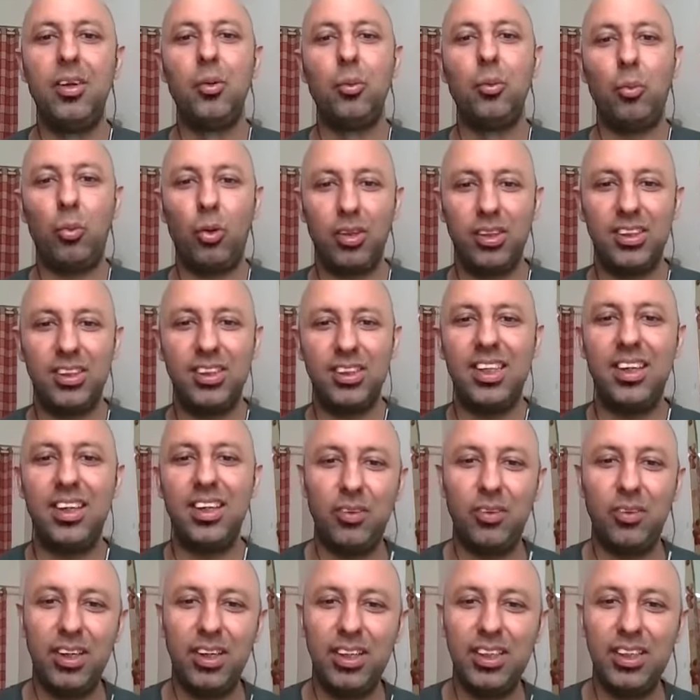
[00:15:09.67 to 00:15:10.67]
What is the
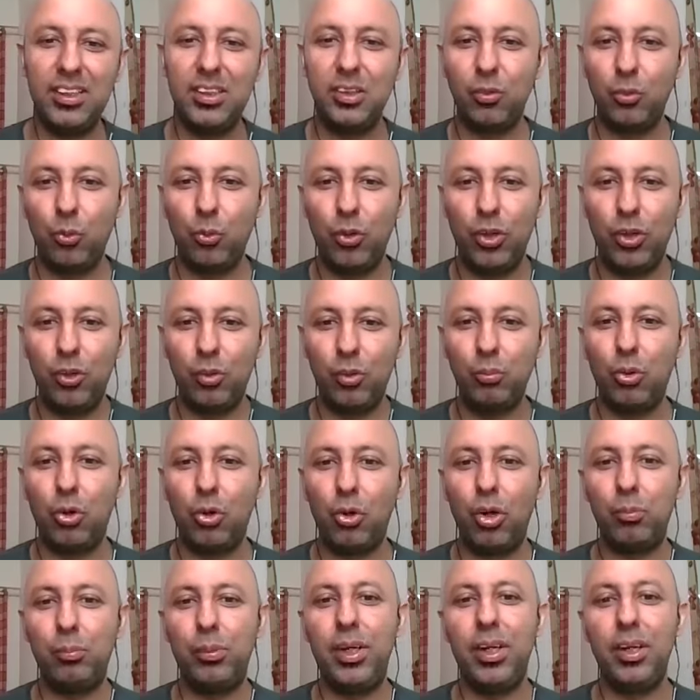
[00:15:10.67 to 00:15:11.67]
advantage of going on
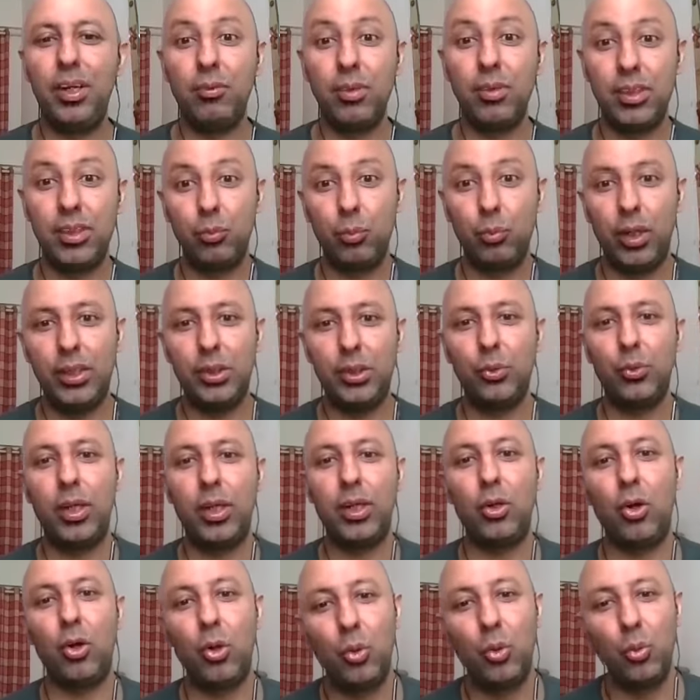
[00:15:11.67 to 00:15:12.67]
broad media versus why should I
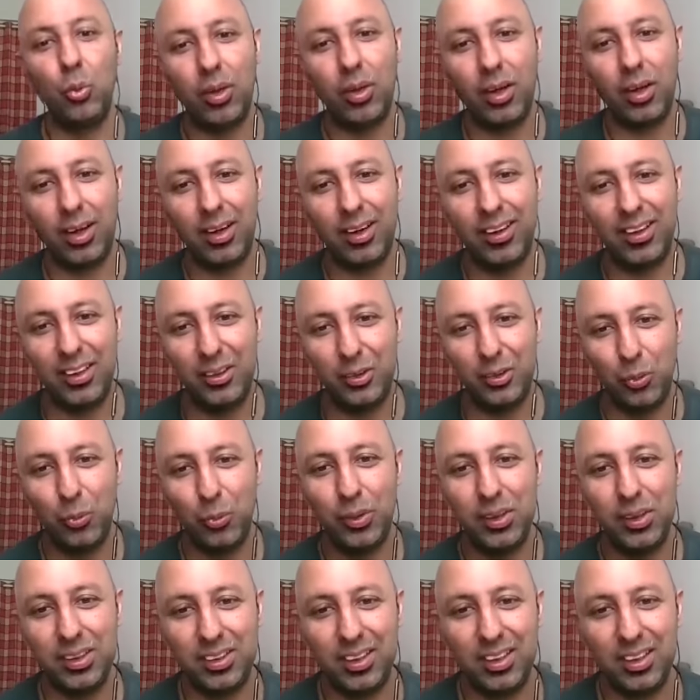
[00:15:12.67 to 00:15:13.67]
not do targeting through
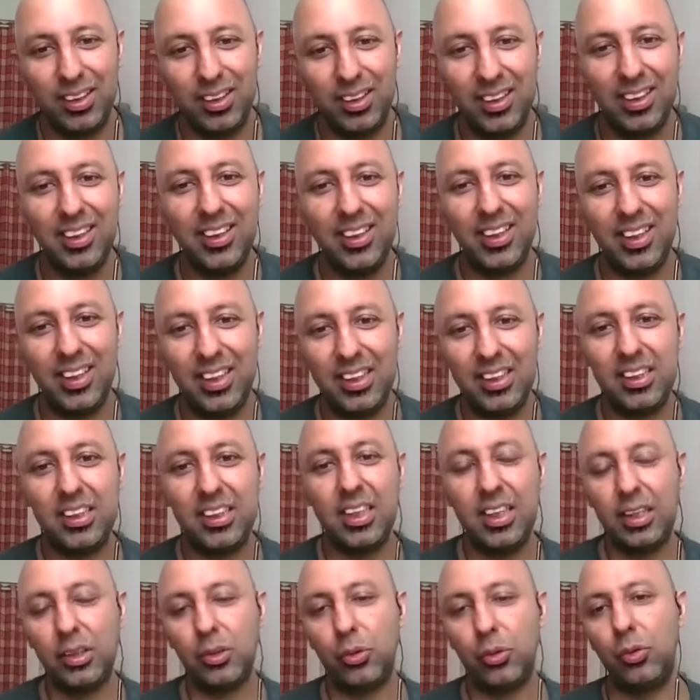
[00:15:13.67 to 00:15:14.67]
digital and things
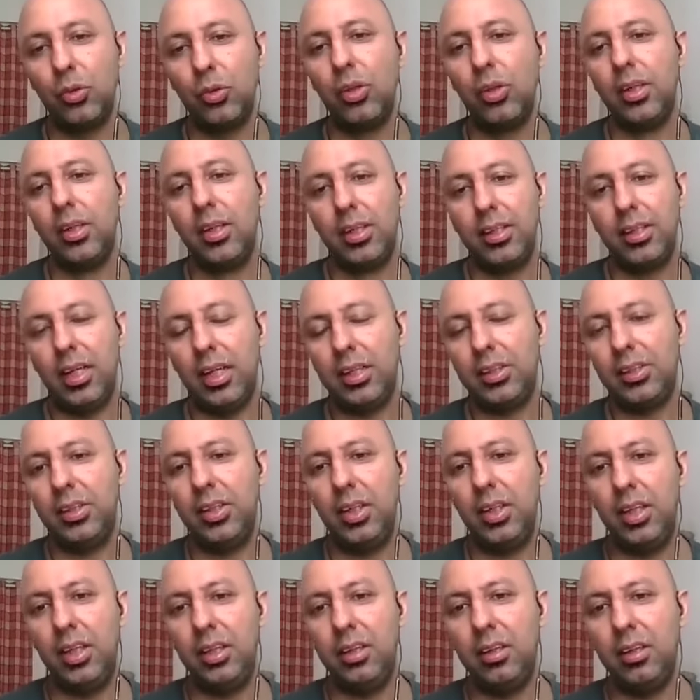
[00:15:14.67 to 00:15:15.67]
like that. So that's
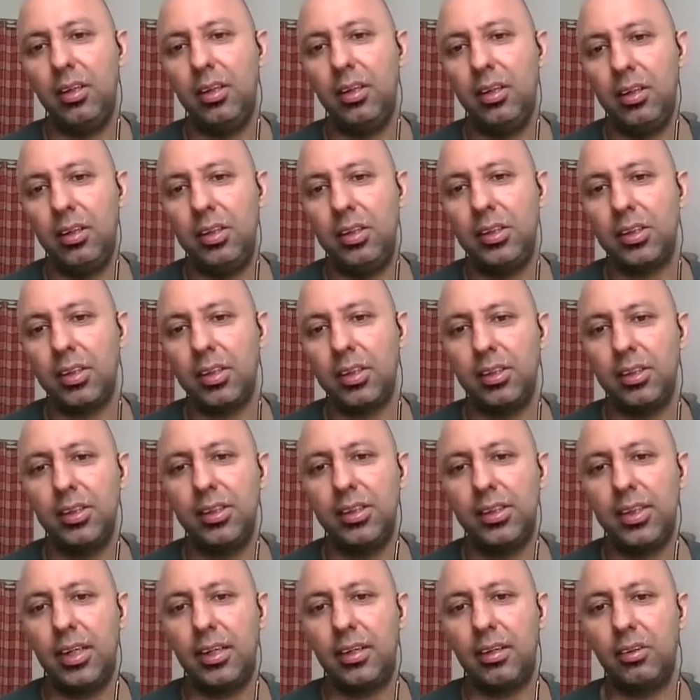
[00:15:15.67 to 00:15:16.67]
really the discussions
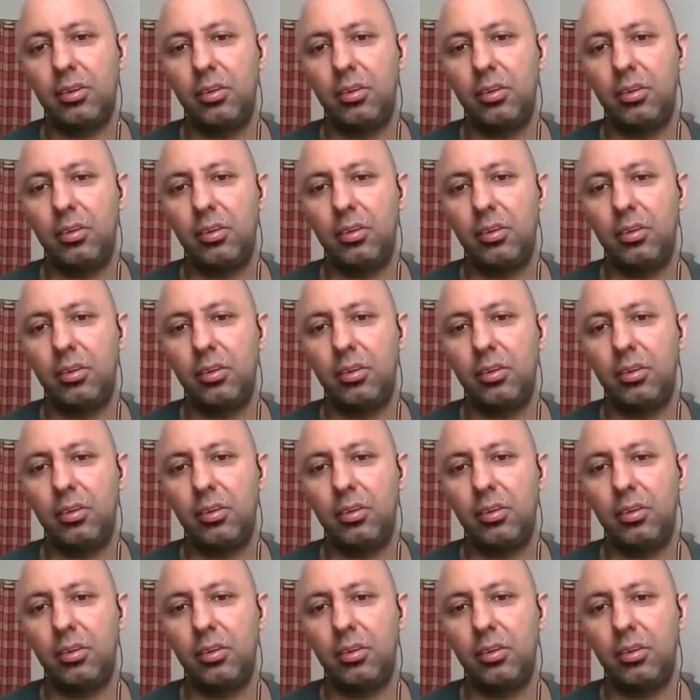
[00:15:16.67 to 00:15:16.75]
that